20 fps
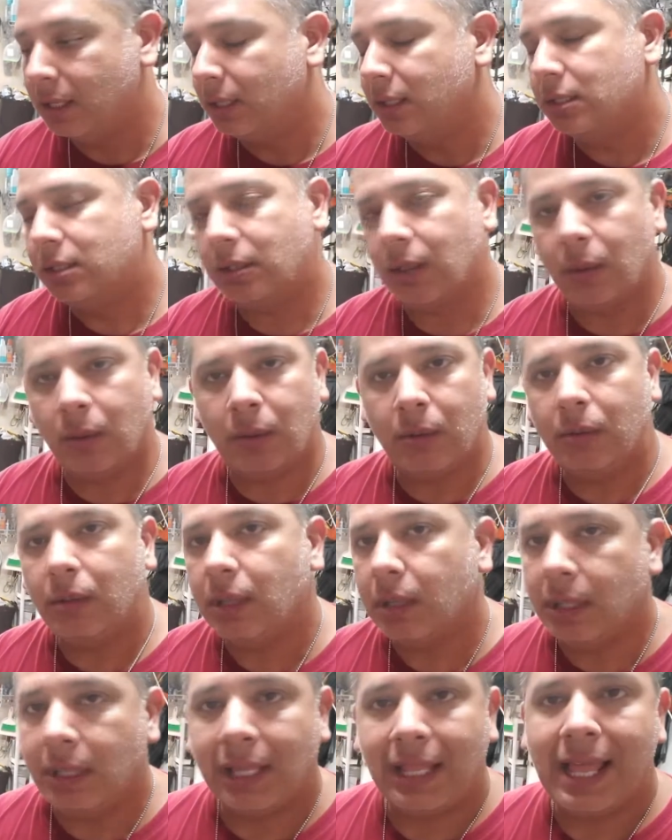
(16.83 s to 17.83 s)
So
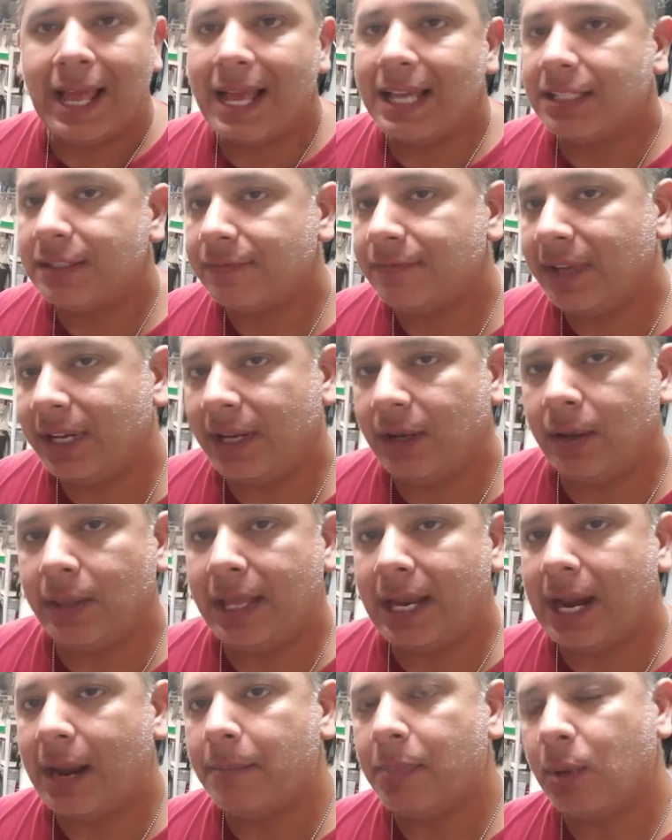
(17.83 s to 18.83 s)
the last video
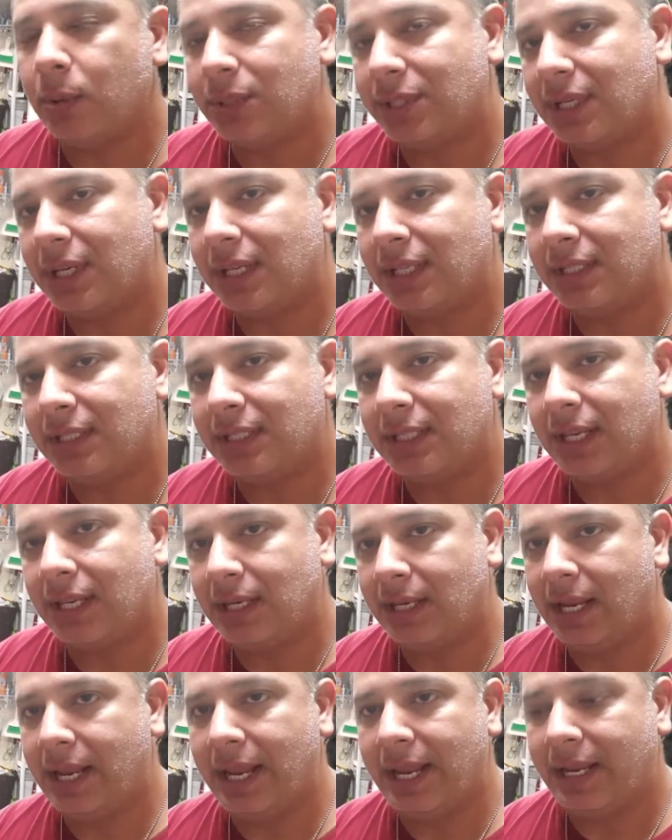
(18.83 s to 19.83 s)
that I posted on
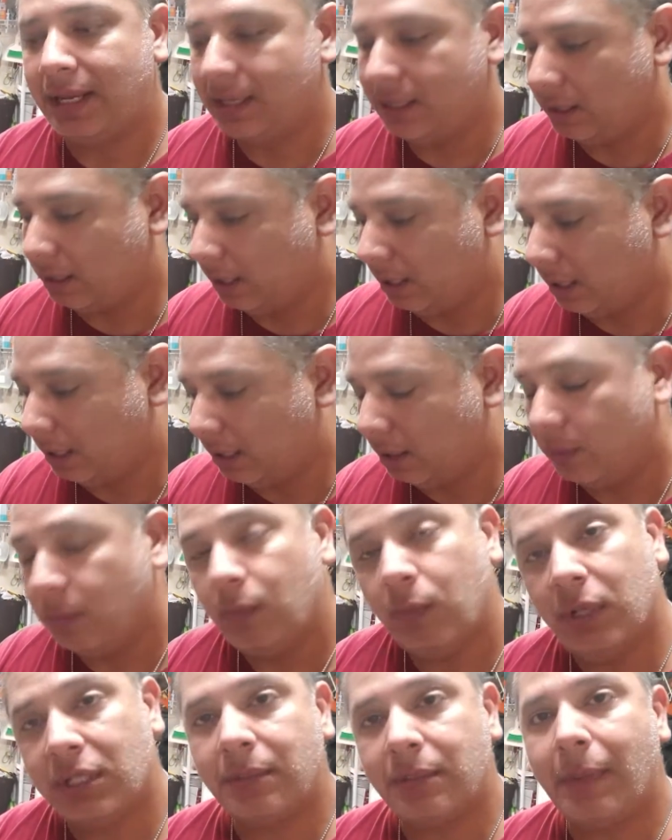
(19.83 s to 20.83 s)
Sunday
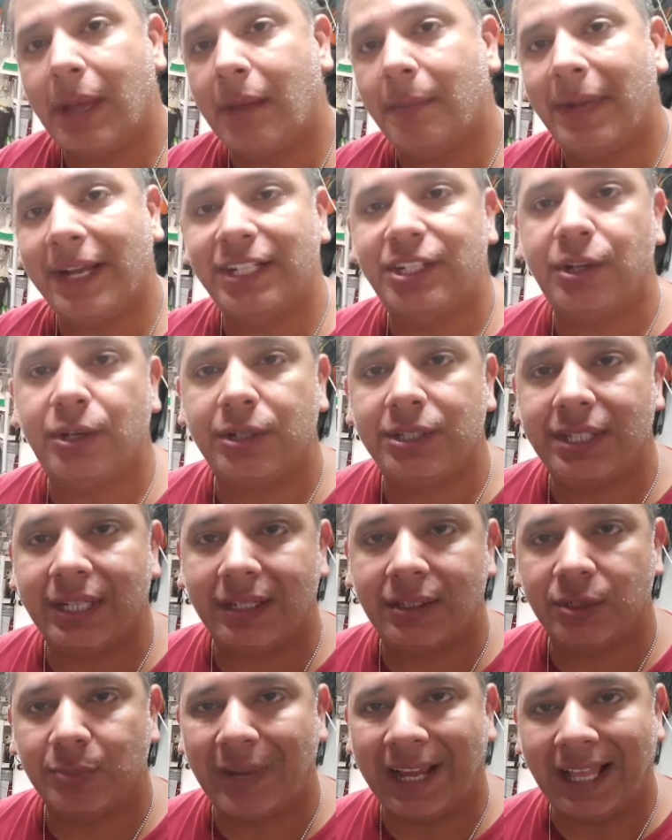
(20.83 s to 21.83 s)
was about my turn
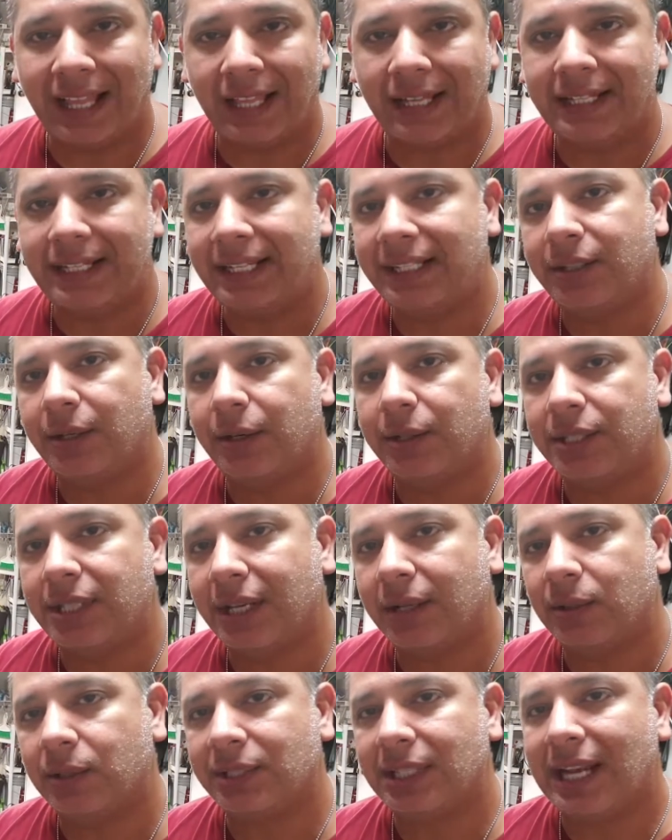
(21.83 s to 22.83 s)
signals, my LED turn
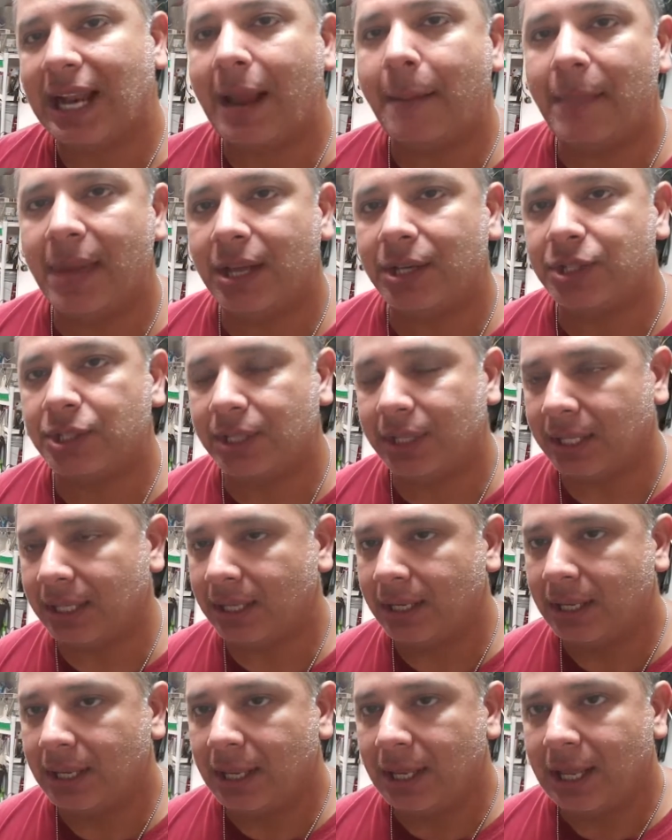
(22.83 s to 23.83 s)
signals, and I
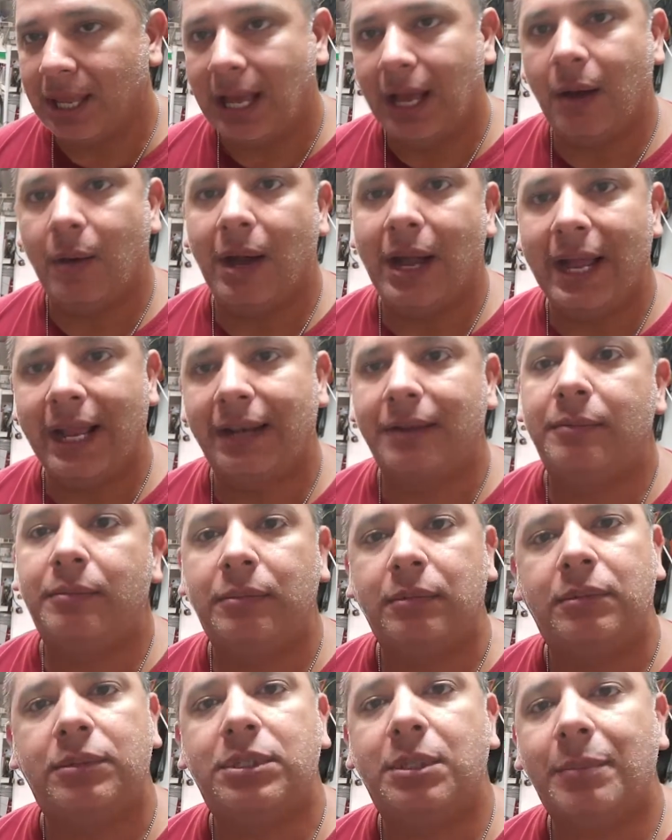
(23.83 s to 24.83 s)
mentioned how I had
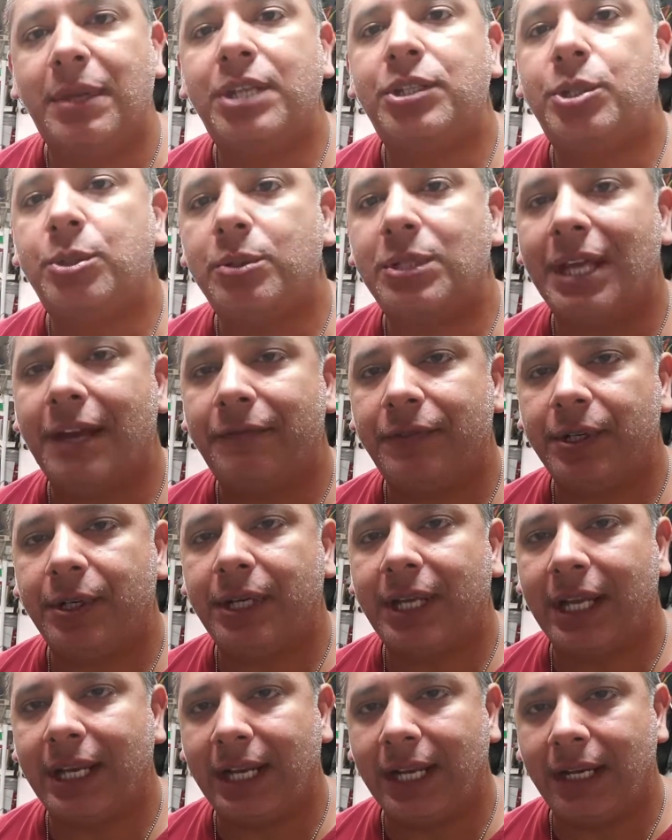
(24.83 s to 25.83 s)
some issues after
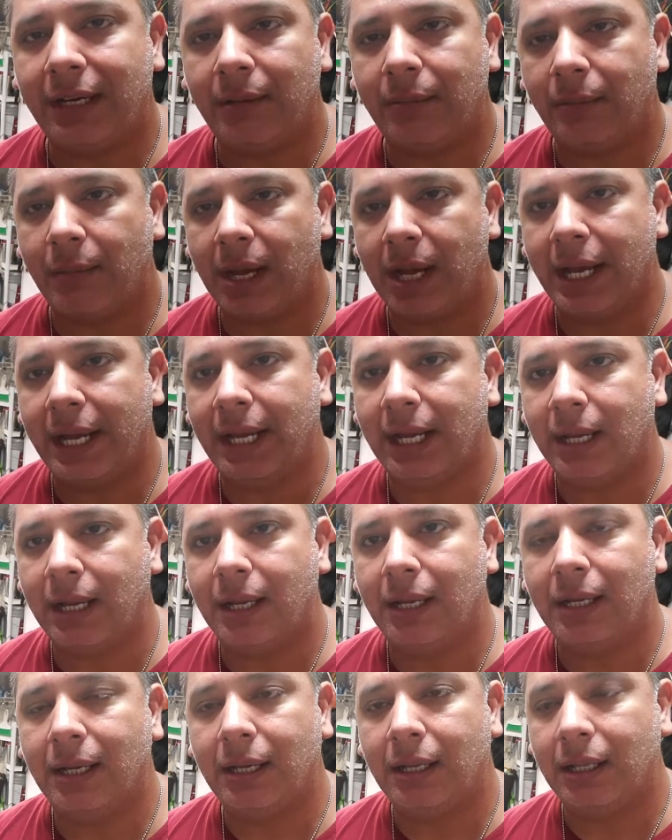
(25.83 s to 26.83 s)
getting
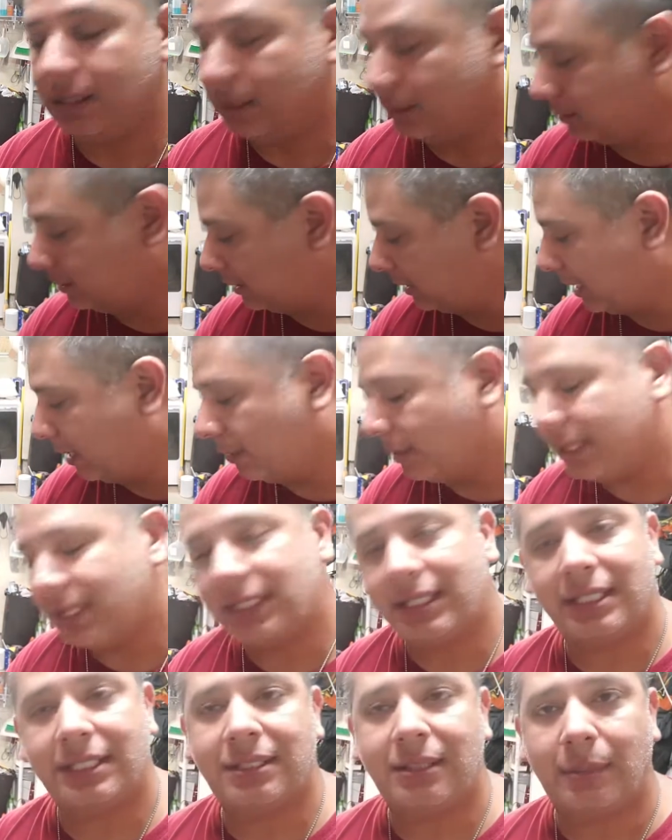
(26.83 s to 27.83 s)
my security
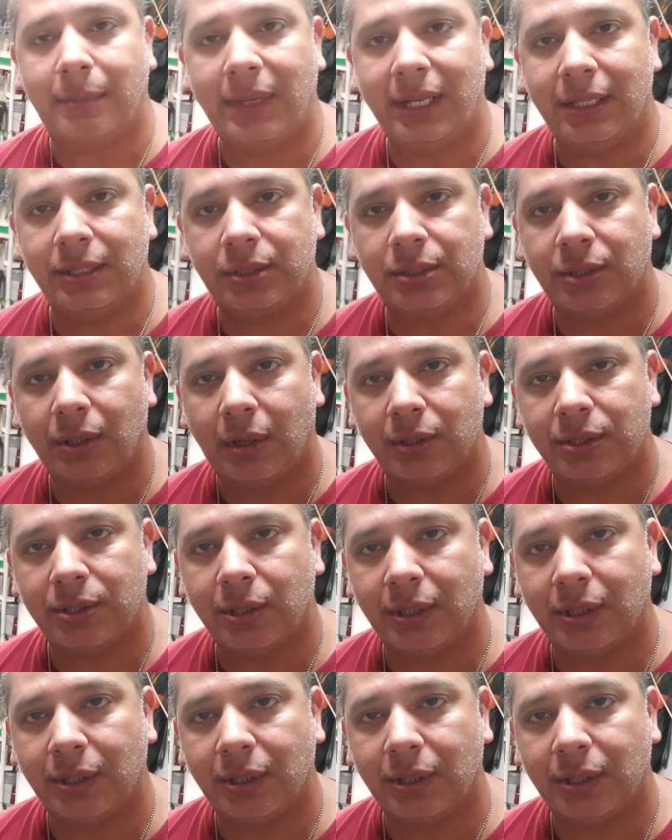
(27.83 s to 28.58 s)
system installed.